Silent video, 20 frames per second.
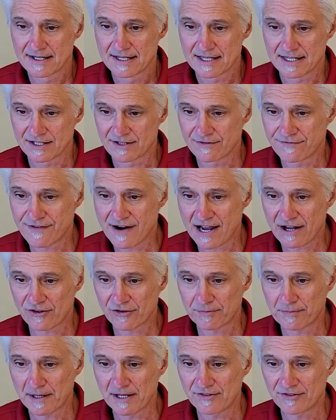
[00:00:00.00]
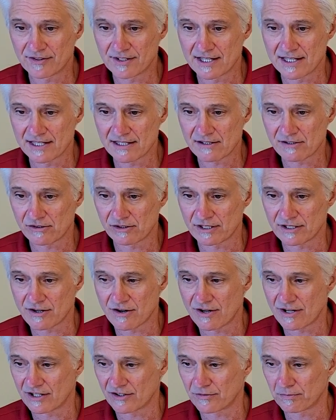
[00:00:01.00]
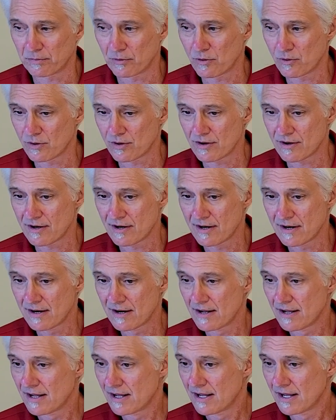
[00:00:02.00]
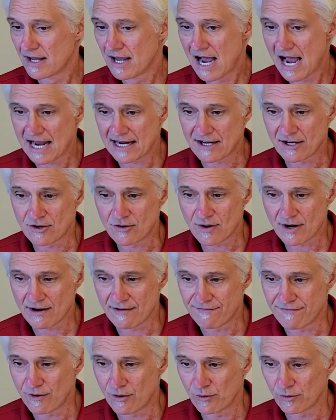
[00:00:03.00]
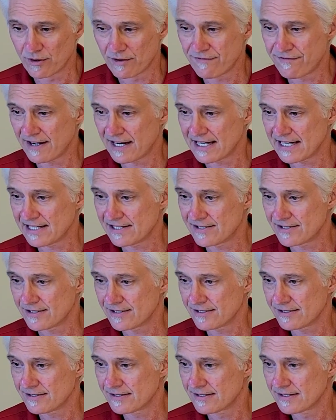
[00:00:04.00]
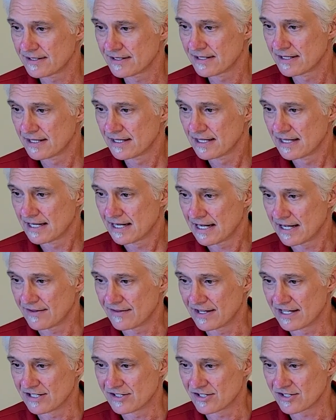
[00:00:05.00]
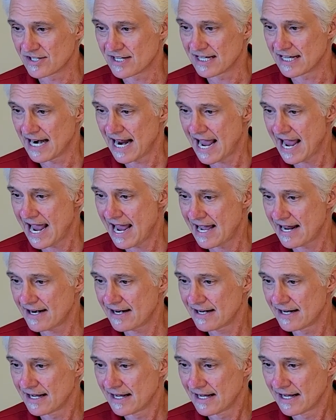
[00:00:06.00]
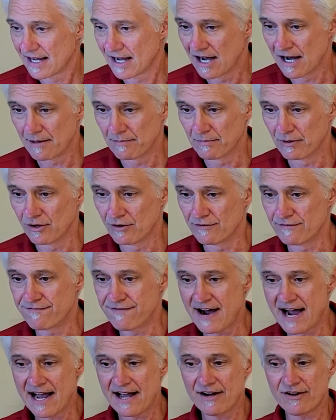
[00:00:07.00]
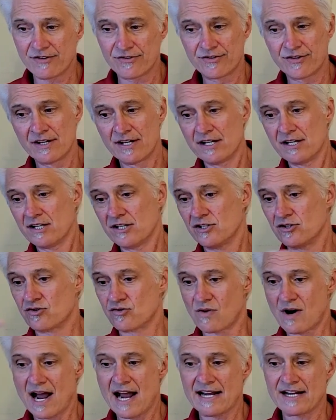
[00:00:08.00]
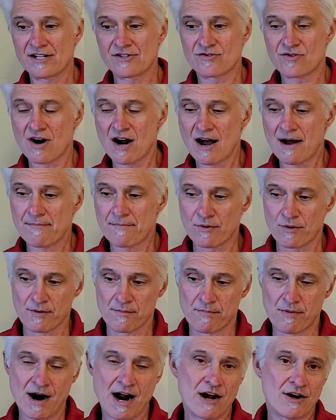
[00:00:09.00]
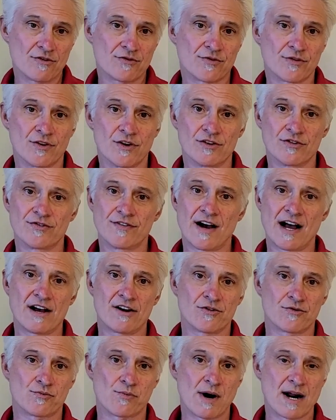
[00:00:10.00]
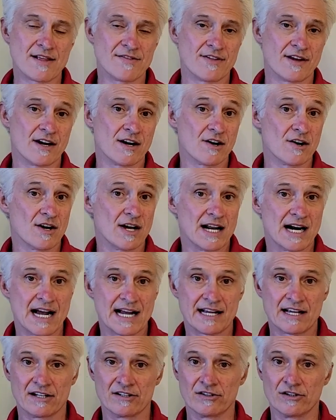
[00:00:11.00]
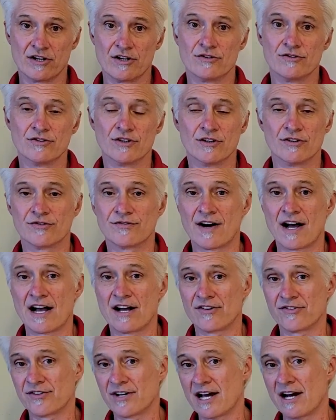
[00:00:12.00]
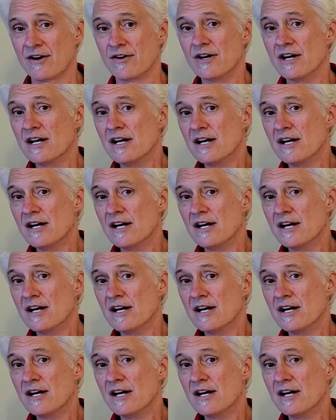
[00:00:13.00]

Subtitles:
In the file space again, click on Explorer. I can create a folder if I need to, and then just hit Add, Upload Files. drag and drop or browse for those files right there, and I can load those files. Now,